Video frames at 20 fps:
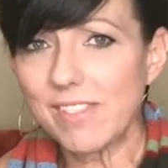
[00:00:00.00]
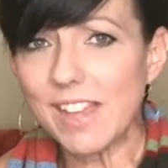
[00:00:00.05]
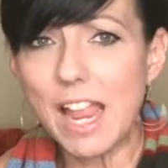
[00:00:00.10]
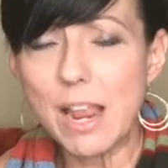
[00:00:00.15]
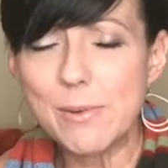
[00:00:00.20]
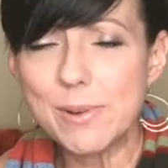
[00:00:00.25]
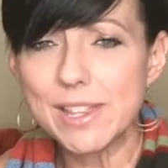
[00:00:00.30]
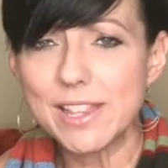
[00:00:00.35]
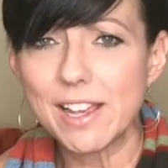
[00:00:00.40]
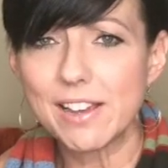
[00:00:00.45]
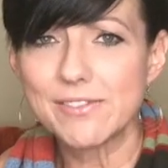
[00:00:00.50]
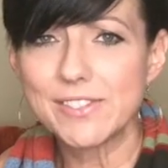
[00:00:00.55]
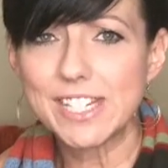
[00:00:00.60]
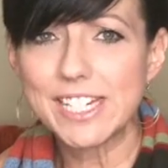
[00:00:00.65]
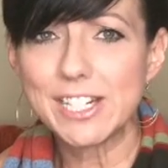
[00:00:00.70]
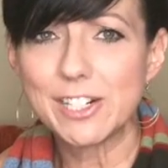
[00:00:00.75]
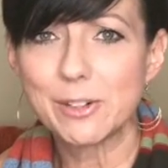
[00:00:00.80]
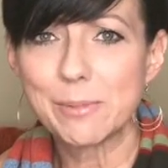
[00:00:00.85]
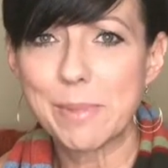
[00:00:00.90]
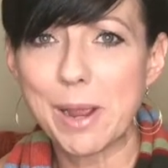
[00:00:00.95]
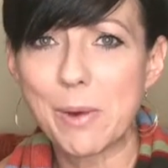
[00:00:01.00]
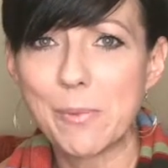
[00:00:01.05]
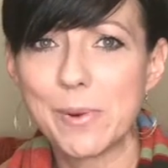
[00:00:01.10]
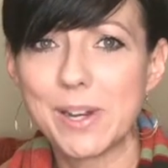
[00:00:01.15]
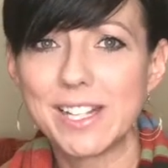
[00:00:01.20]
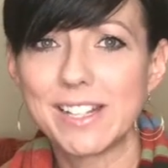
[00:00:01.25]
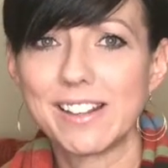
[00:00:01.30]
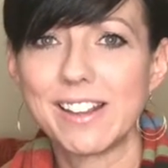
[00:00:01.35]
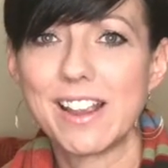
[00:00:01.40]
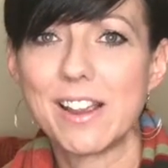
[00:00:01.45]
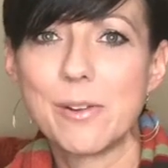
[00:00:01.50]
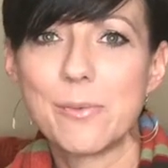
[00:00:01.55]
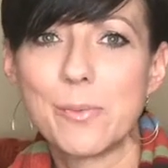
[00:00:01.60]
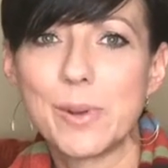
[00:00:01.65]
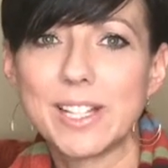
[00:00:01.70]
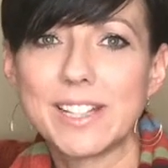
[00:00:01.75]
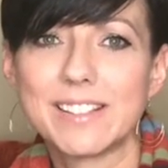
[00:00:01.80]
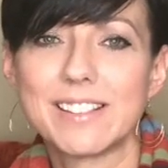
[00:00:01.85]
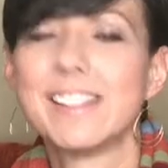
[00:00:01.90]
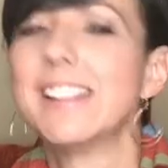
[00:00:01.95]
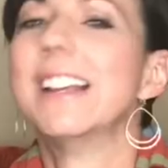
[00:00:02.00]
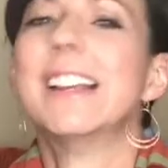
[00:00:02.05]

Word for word: I would love to hear about what what